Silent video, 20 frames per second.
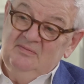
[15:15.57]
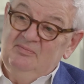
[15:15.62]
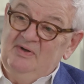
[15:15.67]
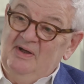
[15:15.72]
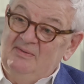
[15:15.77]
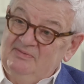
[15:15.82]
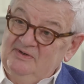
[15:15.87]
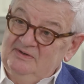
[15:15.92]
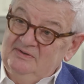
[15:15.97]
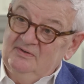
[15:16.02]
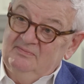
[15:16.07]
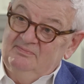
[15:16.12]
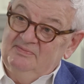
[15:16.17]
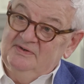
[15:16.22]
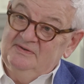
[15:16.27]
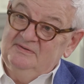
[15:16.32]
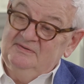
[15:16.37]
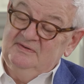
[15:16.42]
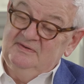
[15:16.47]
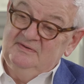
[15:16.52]
public
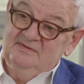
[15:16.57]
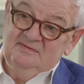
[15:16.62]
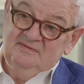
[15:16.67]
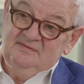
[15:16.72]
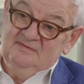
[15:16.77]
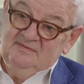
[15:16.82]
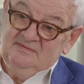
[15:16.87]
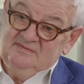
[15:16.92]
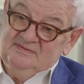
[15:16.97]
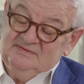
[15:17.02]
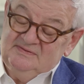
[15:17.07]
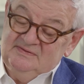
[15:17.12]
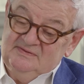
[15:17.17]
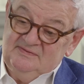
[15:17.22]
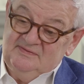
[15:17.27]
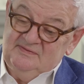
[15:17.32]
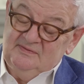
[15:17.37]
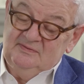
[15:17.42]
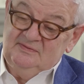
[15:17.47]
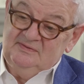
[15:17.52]
opinion is a
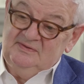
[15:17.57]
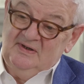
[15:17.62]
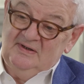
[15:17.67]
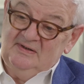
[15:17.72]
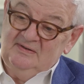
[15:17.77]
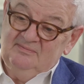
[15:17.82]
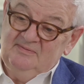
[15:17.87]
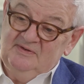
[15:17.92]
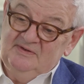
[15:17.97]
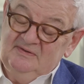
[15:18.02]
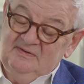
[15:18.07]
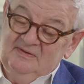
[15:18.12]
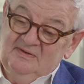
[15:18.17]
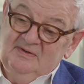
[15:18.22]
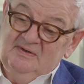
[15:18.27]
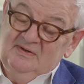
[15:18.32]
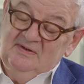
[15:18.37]
third element.